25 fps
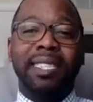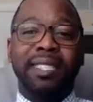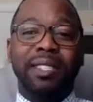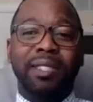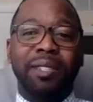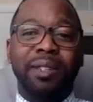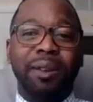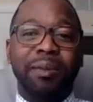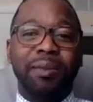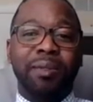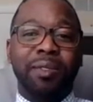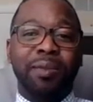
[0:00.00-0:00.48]
in
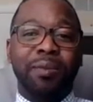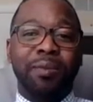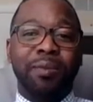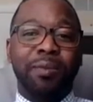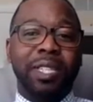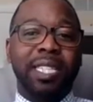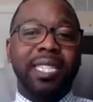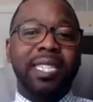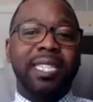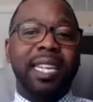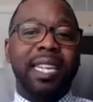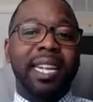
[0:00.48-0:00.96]
terms of
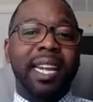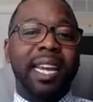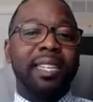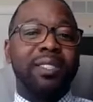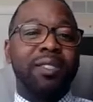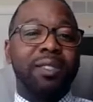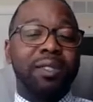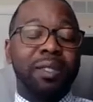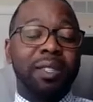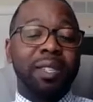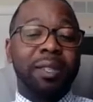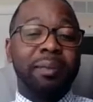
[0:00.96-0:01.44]
what does that
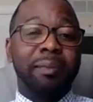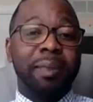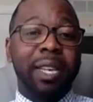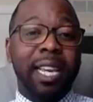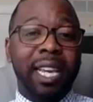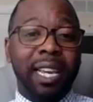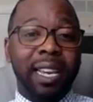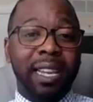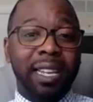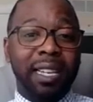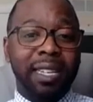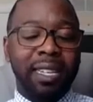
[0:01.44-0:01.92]
actually
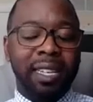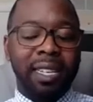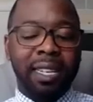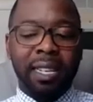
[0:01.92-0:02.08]
mean.